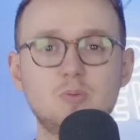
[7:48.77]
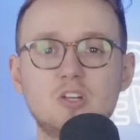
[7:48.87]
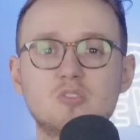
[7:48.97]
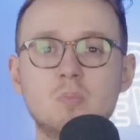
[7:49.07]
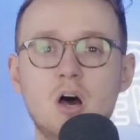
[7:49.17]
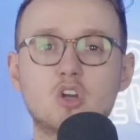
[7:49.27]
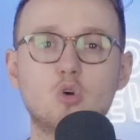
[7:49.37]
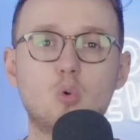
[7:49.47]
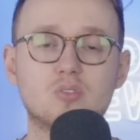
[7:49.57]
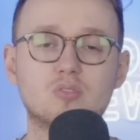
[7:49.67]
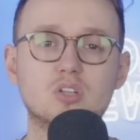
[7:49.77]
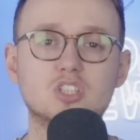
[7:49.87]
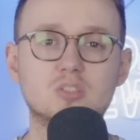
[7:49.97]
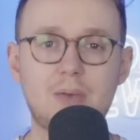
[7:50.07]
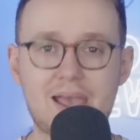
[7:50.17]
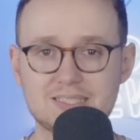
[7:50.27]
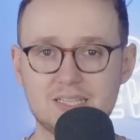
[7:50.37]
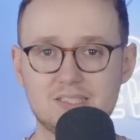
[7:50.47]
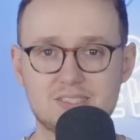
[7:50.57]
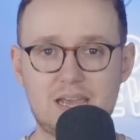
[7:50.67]
because Merkel was a
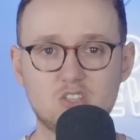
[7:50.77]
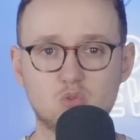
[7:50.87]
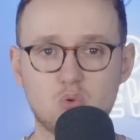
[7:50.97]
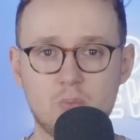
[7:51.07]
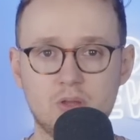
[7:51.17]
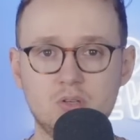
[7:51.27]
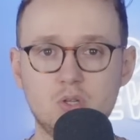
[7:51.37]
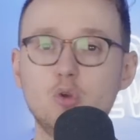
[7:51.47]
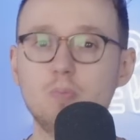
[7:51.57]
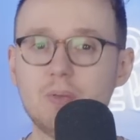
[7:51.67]
respected stateswoman who'd